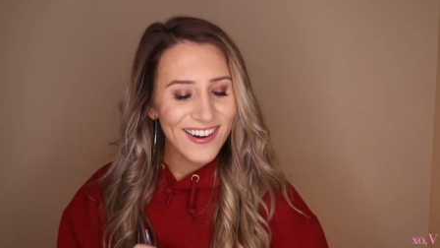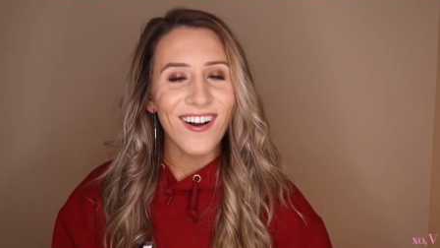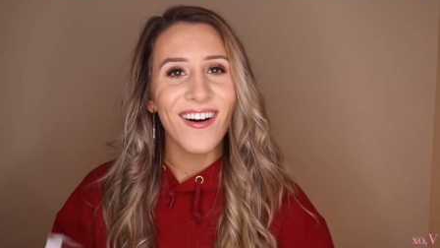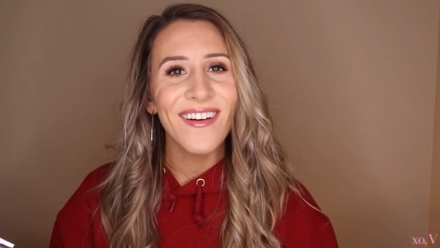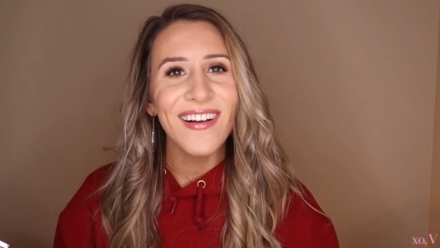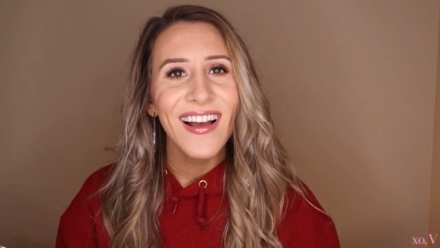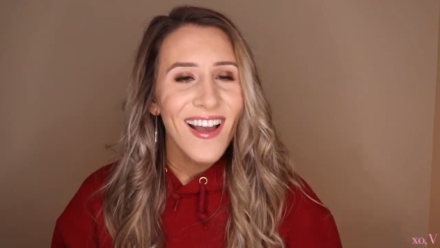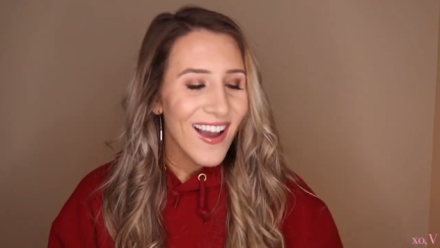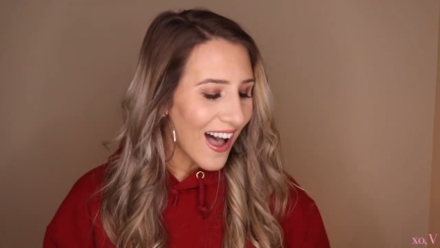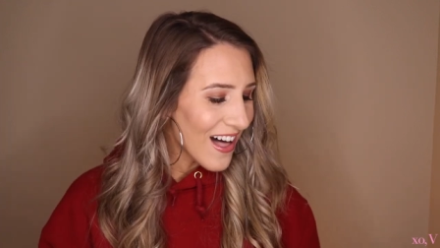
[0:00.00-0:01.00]
They're all,
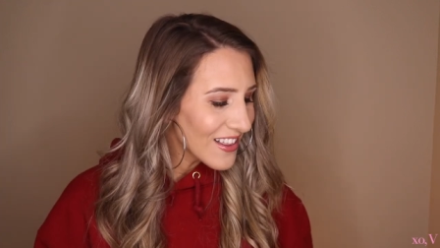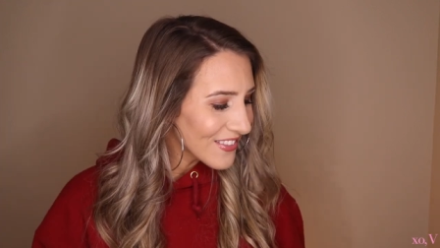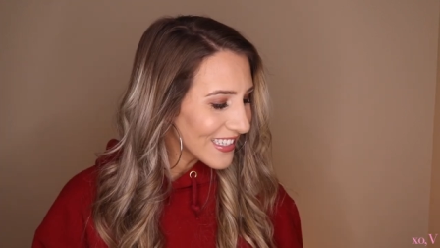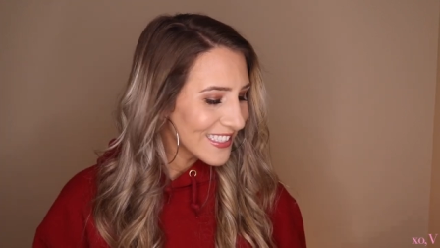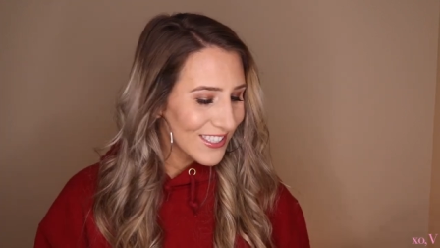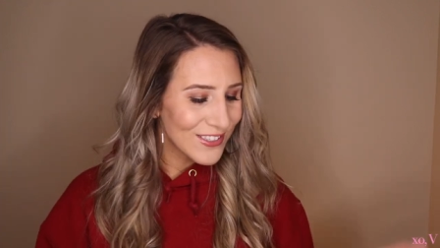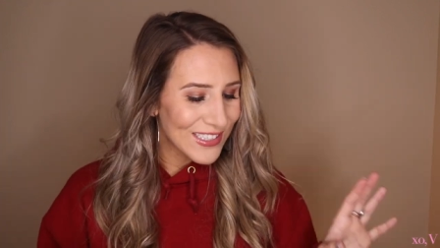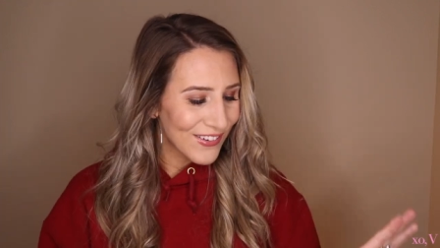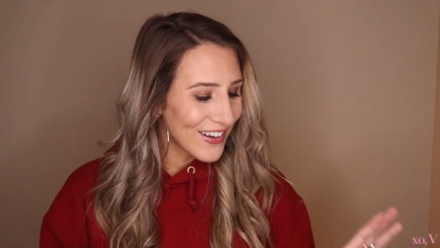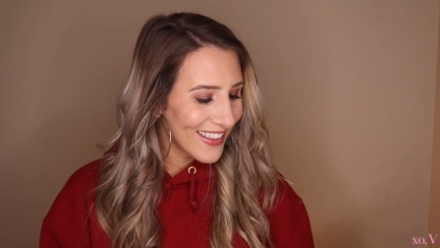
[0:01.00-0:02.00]
all of these do
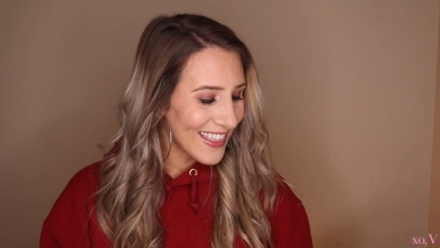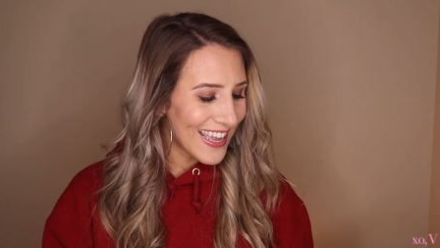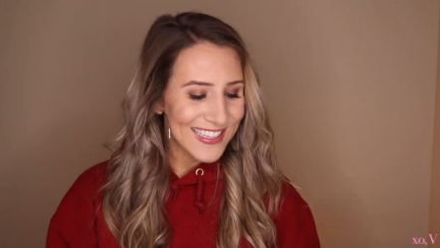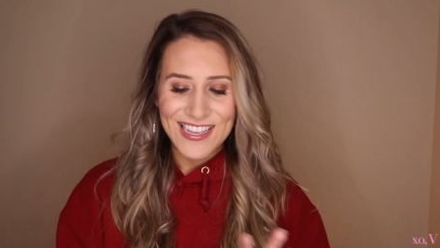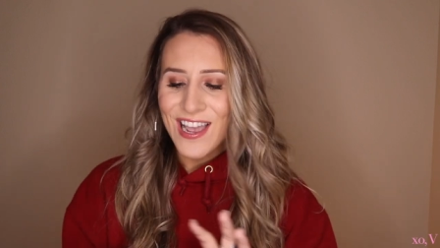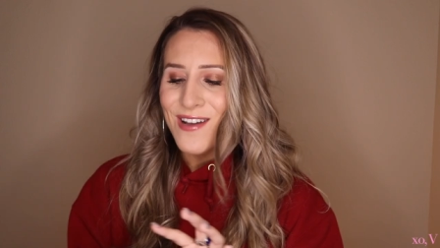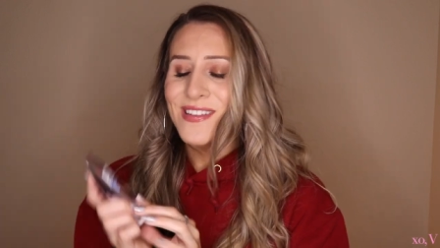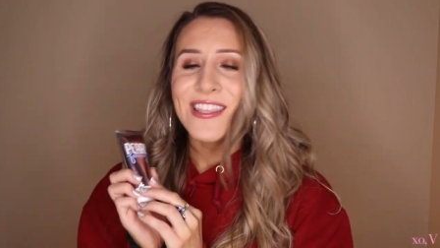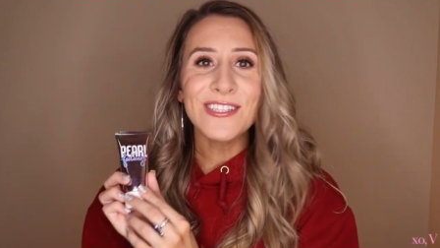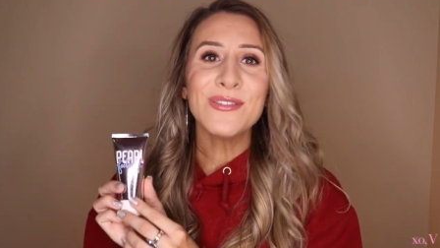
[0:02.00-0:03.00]
different things,
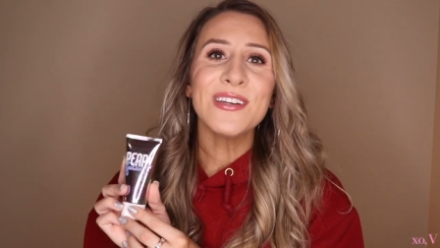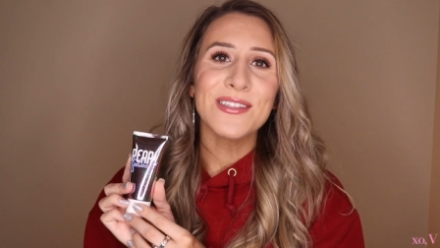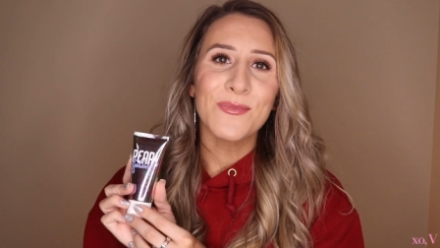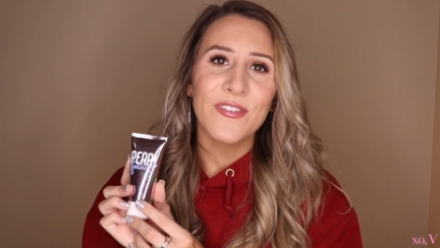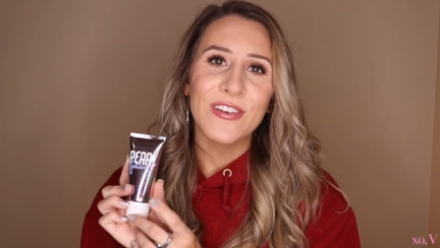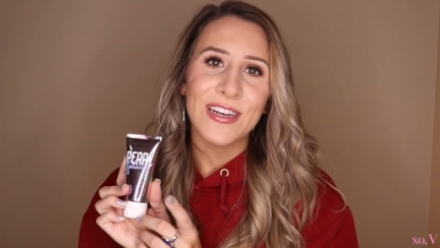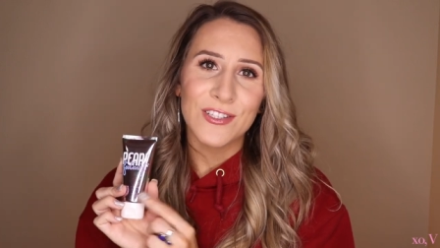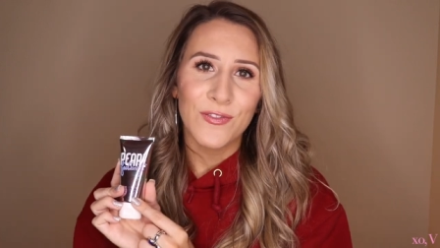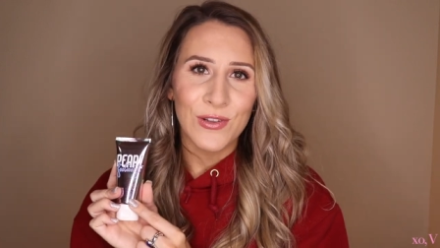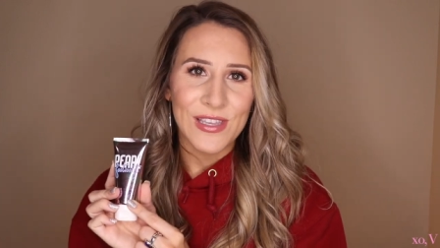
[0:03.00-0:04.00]
but this one is more of an
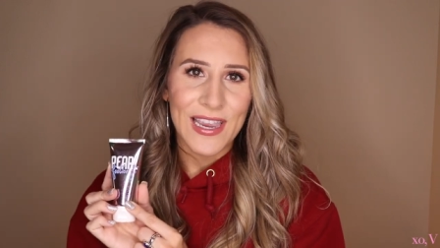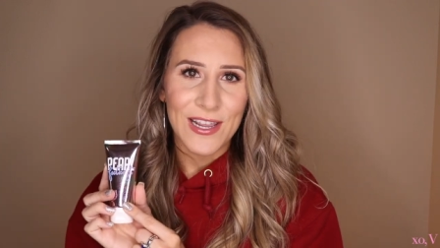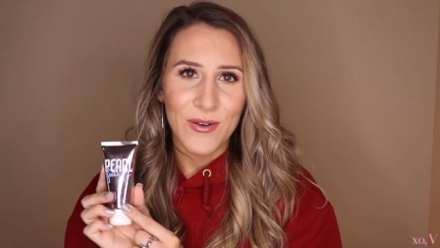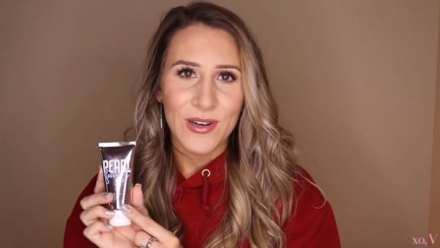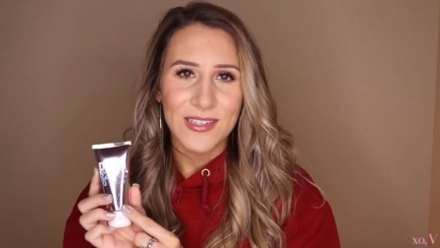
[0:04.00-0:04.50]
exfoliating